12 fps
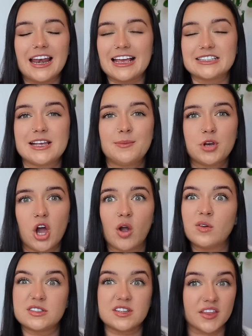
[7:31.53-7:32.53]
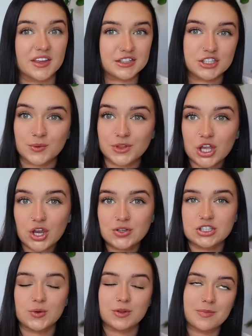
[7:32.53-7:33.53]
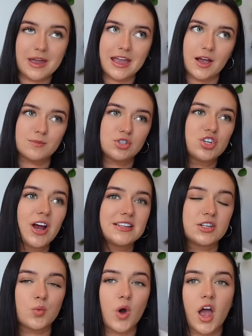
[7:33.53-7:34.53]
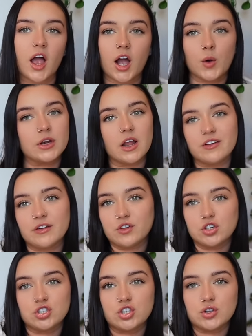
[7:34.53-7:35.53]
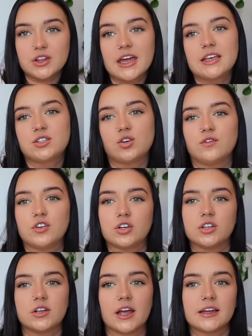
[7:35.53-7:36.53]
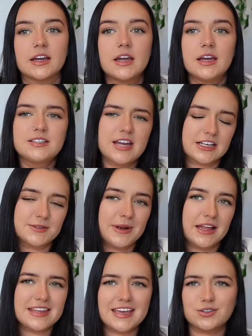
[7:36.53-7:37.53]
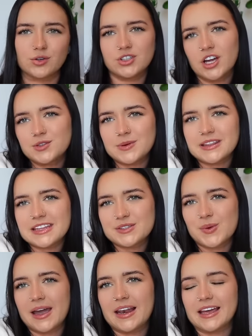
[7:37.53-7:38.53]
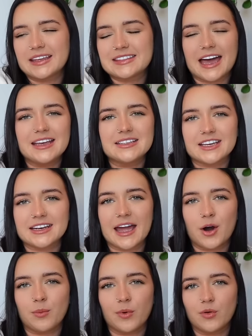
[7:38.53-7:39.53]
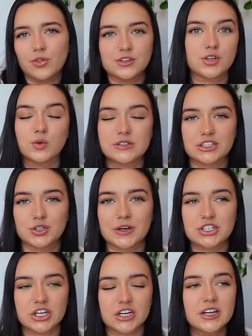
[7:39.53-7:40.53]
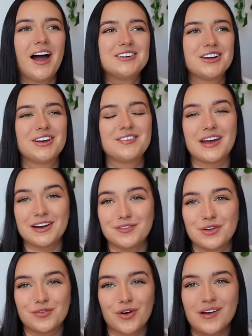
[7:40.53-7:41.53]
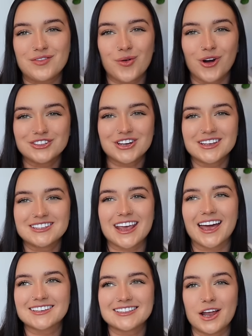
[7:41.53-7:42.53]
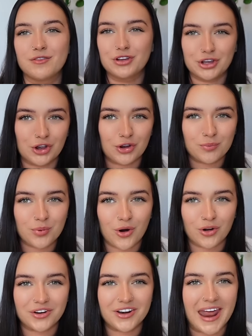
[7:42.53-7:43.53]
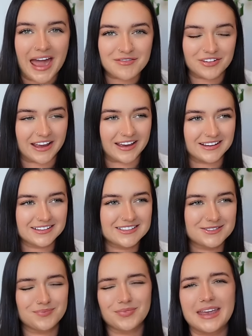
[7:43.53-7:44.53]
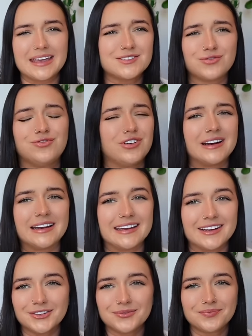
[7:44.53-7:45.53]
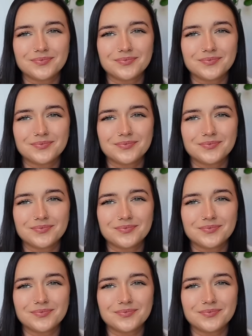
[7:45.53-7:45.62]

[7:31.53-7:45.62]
it lets them know it's nothing to do with you, it's to do with me, I'm stressed at work, I would love it if you could do this, or if you could like text me like this or touch me in this way. Like, that is gonna help this whole situation. I don't know if any of you have ever watched Sex, Love and Goop on Netflix. It's really,